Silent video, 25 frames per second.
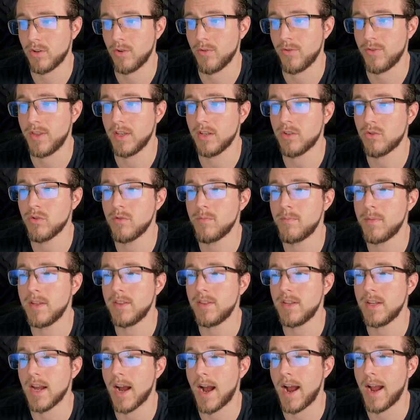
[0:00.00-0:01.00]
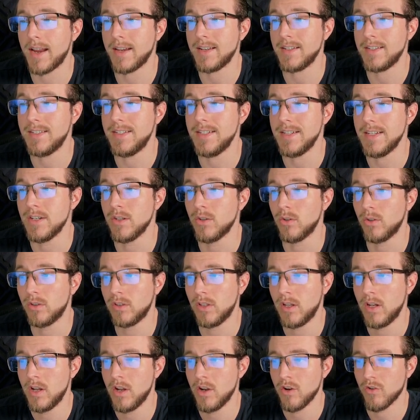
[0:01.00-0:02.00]
So this would be the
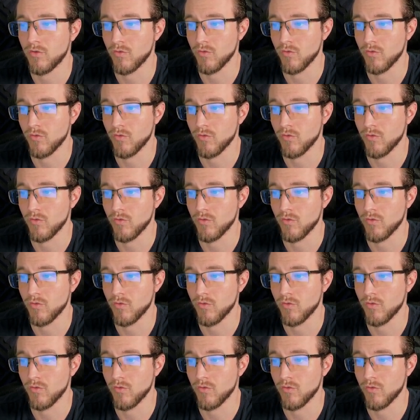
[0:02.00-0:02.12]
ideal